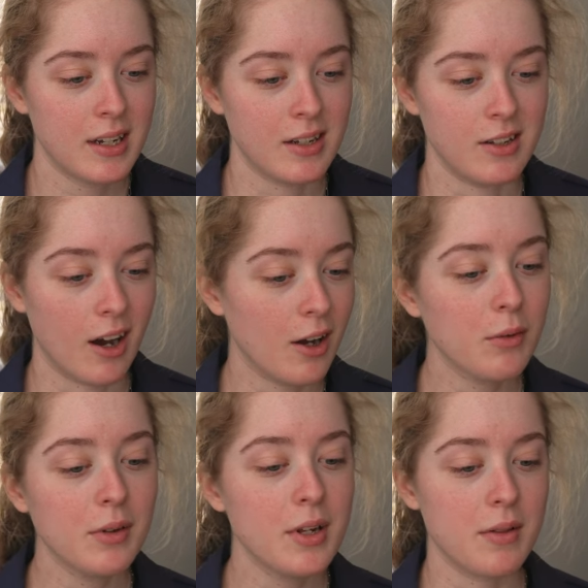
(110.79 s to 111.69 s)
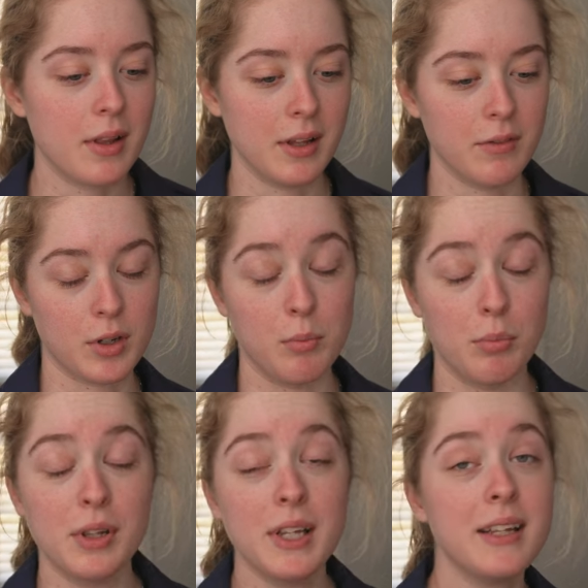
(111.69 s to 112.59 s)
Not only do they live
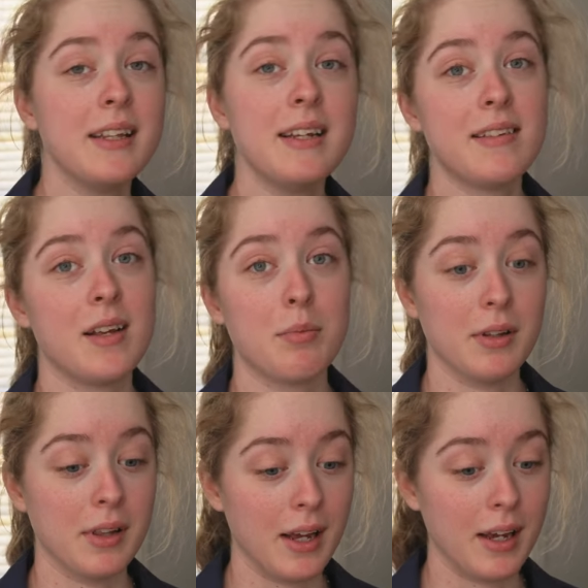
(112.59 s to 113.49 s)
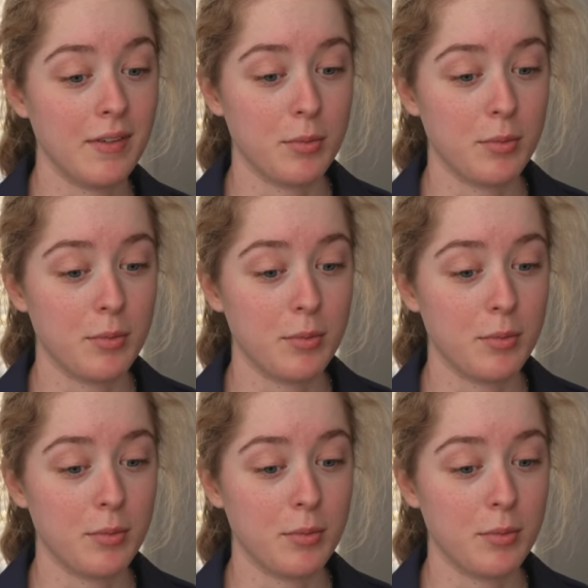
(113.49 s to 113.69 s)
completely separate lives,